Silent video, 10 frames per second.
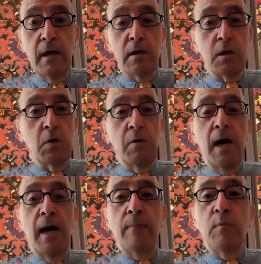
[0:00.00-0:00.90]
so
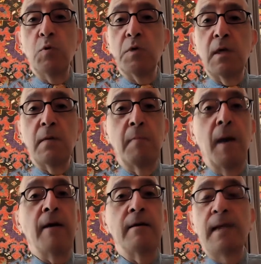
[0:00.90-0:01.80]
I'm using
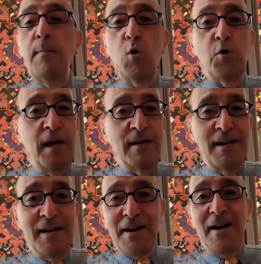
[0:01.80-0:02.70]
my
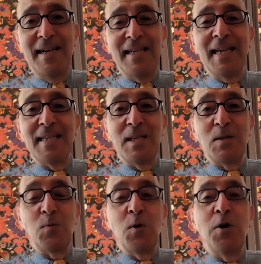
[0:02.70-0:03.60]
democratic right, as
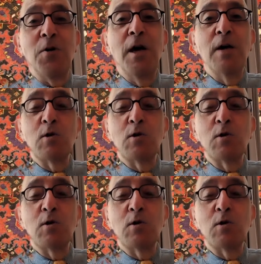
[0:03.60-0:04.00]
it were,